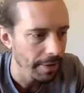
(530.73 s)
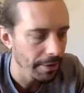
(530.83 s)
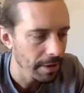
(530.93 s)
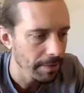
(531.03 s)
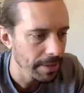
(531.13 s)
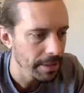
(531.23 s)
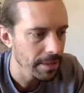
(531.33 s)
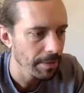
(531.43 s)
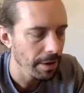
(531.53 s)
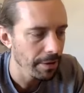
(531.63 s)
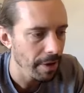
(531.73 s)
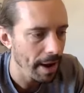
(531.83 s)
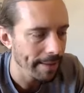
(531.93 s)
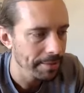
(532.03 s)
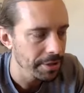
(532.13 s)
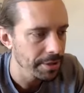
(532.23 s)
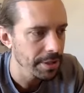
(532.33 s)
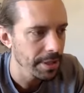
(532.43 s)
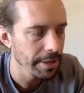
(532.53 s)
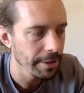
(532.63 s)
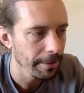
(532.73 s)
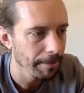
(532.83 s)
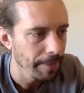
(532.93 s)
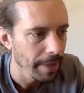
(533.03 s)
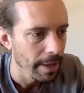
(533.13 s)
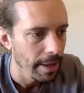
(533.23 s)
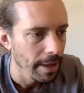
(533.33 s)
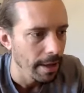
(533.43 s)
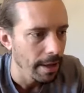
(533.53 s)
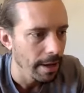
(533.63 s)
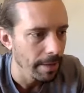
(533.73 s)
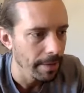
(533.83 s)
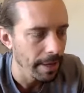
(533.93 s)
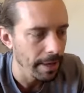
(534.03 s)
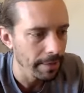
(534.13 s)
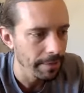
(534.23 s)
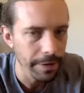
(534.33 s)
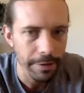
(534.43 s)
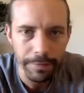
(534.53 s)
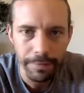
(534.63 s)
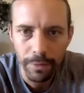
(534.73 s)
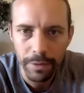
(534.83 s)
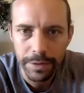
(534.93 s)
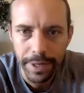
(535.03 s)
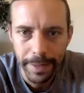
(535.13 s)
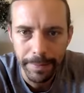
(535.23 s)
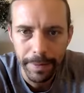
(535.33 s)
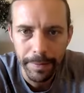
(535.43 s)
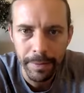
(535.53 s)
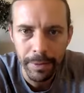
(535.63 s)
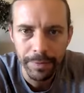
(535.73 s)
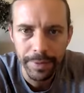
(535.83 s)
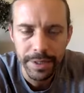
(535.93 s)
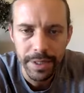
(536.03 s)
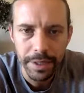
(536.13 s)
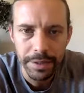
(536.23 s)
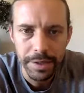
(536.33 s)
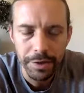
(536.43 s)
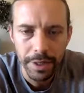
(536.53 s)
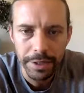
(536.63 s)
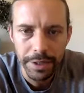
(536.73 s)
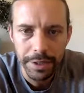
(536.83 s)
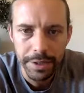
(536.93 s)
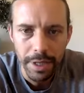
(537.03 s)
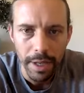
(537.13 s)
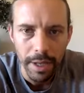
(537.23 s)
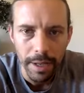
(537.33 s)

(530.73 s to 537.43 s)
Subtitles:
There can be some other options here, adding figure 4 type movements and stretches,